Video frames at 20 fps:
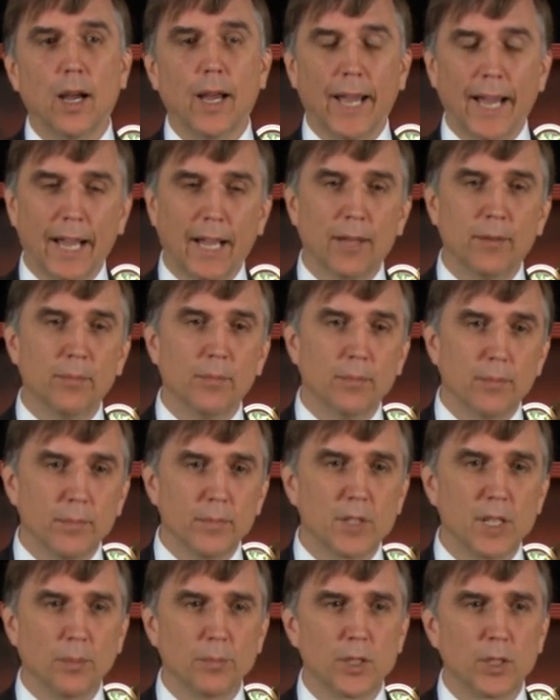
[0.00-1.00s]
and
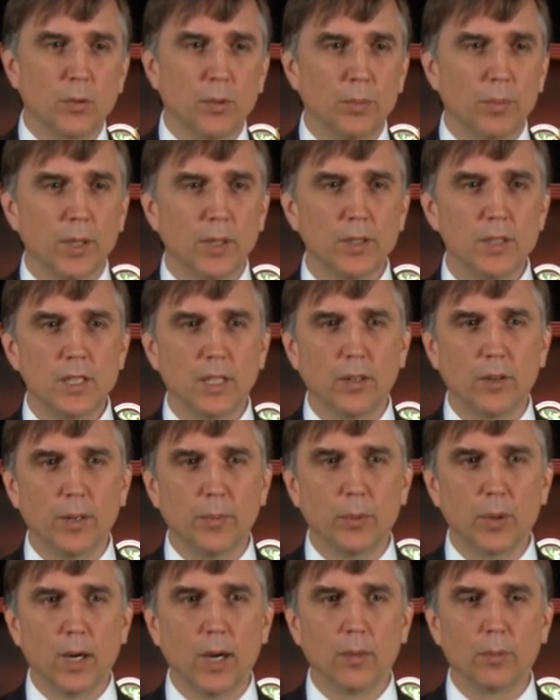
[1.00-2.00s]
subsequent military
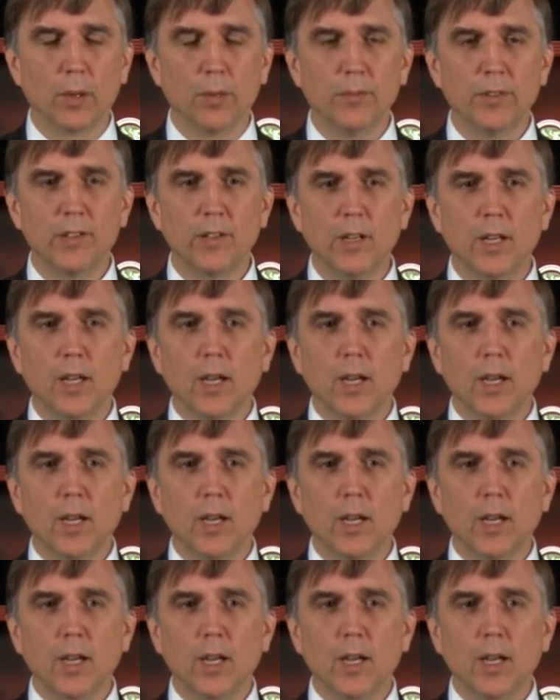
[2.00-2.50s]
problems,